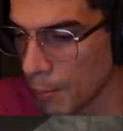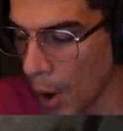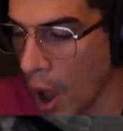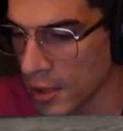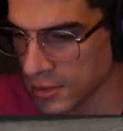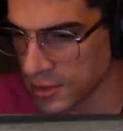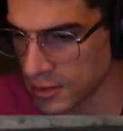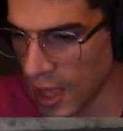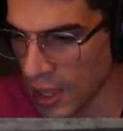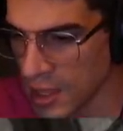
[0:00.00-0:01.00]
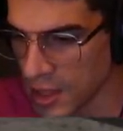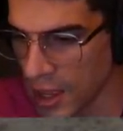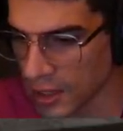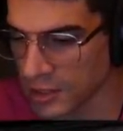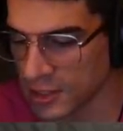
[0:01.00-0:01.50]
bots that can
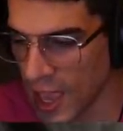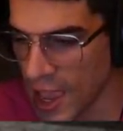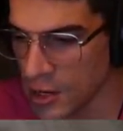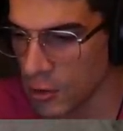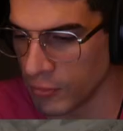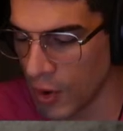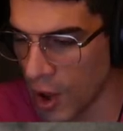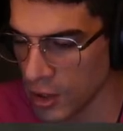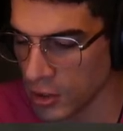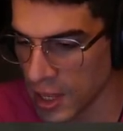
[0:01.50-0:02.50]
like scan your VOD,